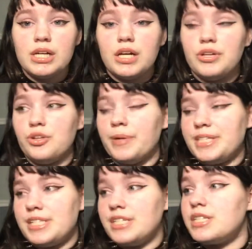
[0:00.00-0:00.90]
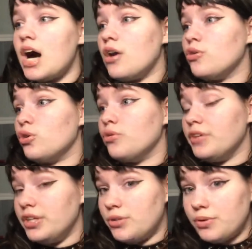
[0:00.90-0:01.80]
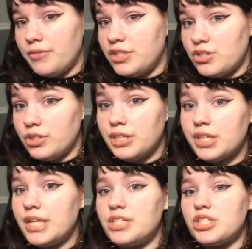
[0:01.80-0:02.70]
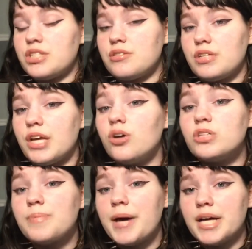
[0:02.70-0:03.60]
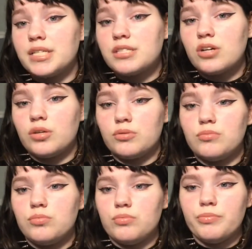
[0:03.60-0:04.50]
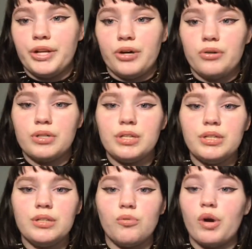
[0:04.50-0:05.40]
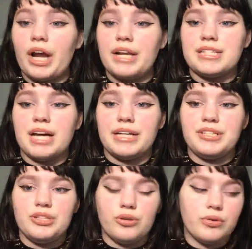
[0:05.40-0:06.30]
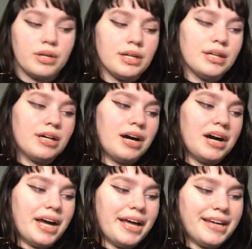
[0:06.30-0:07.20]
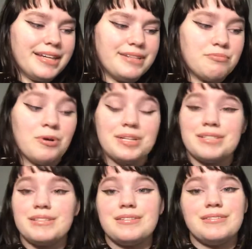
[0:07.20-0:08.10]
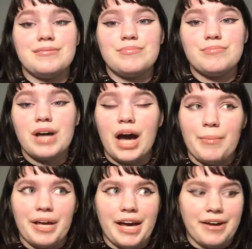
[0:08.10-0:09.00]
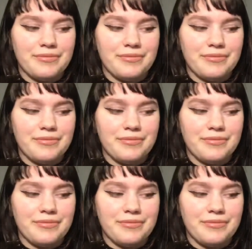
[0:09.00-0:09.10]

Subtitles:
You might see a Ganguro video eventually. It all depends on, what I decide to do and what time I have.